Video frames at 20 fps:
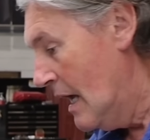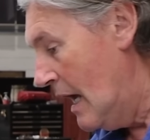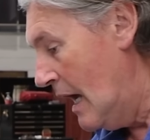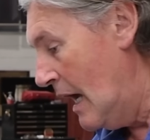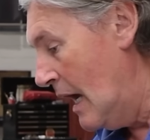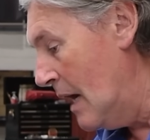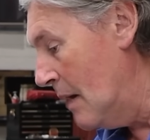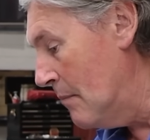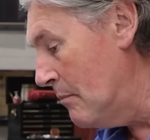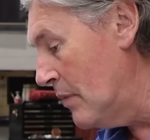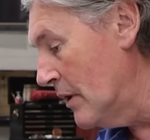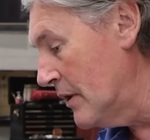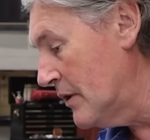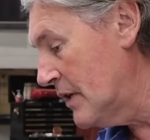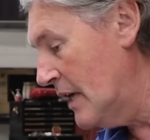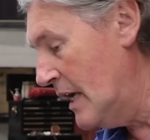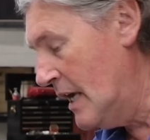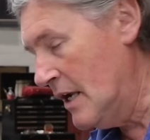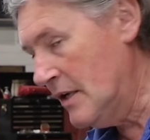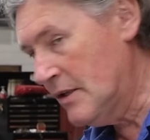But
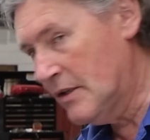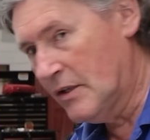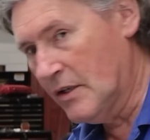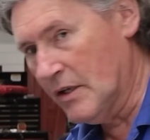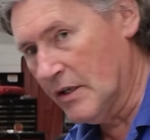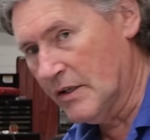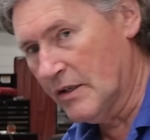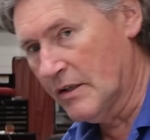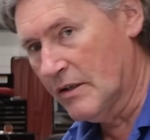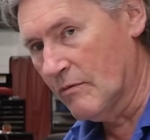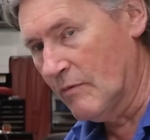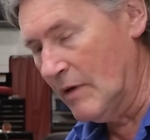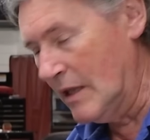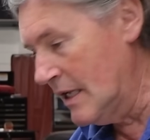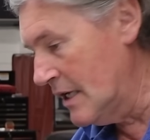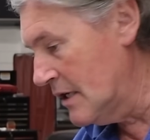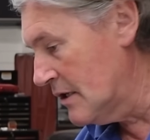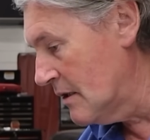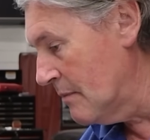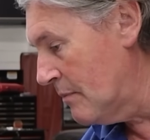here's just to
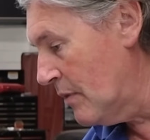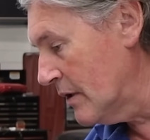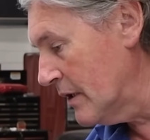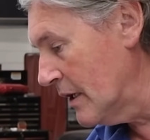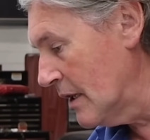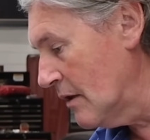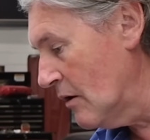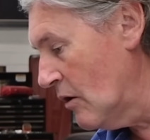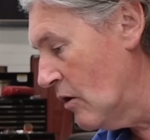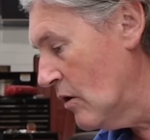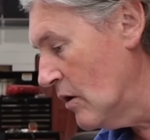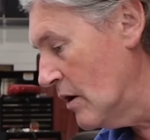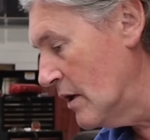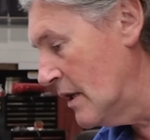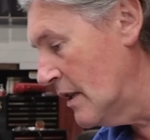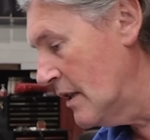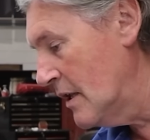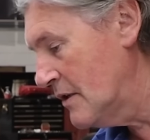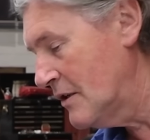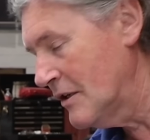release the bonnet, the
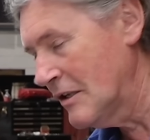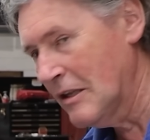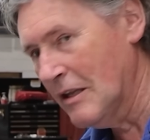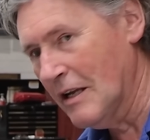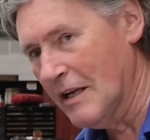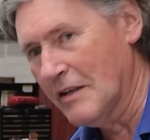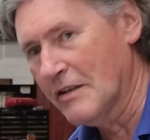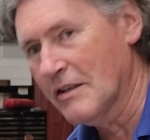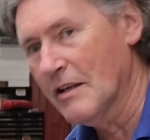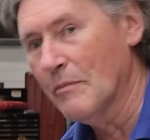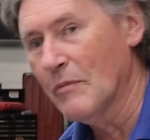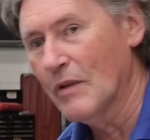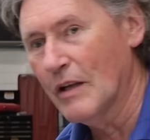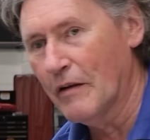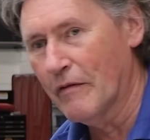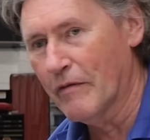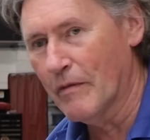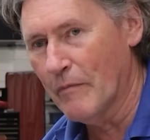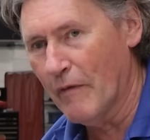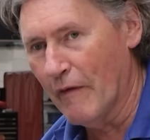hood. This is like
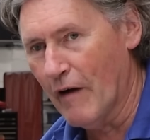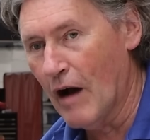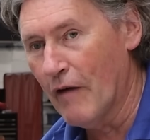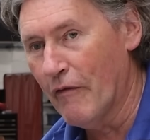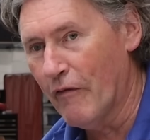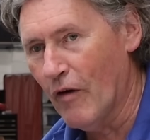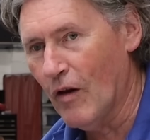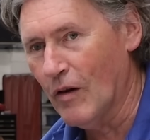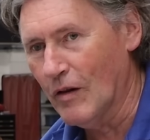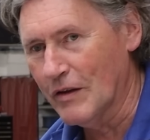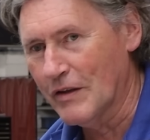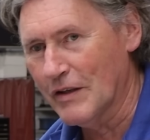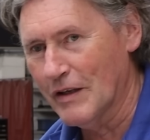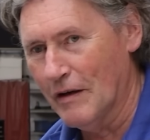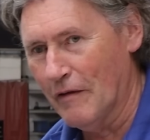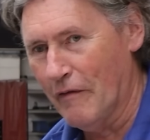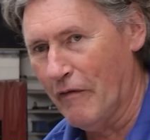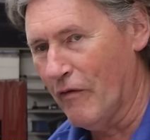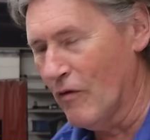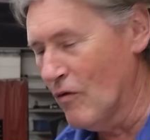something from a vault
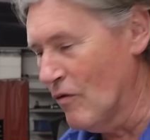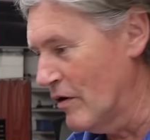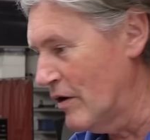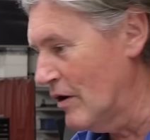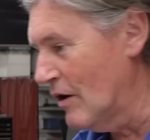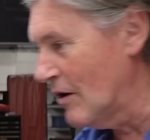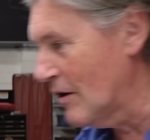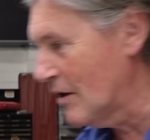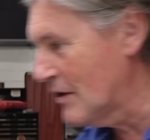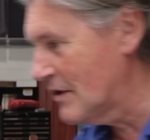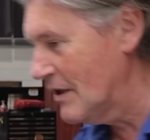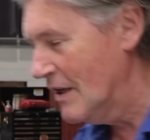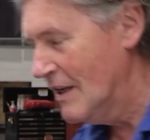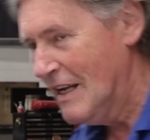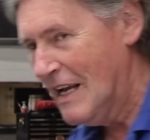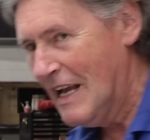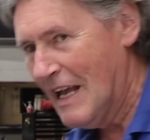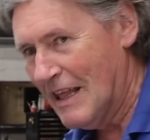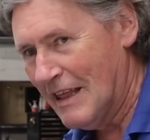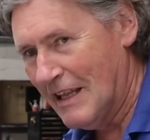at Fort Knox.
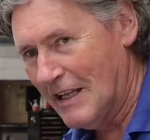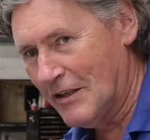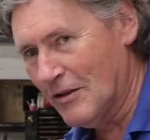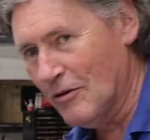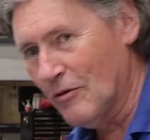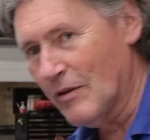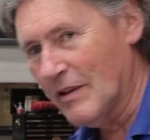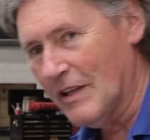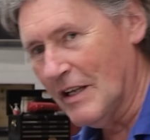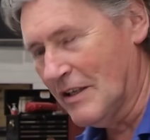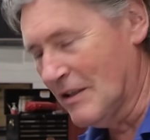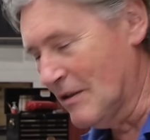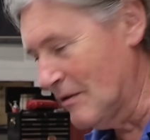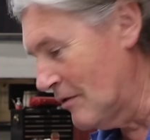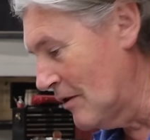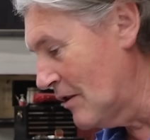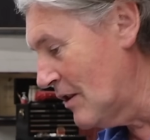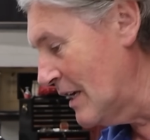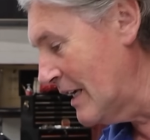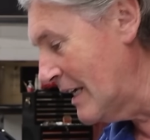They took this sort
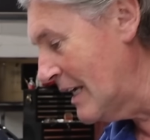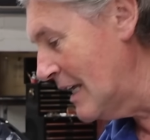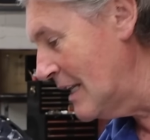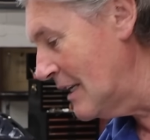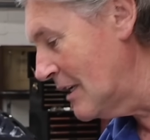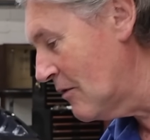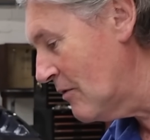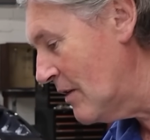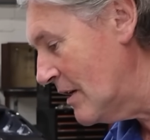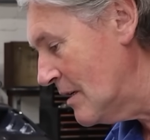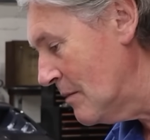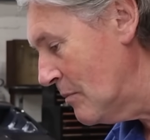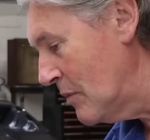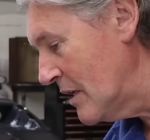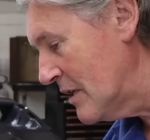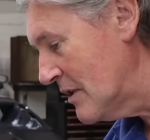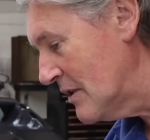of thing incredibly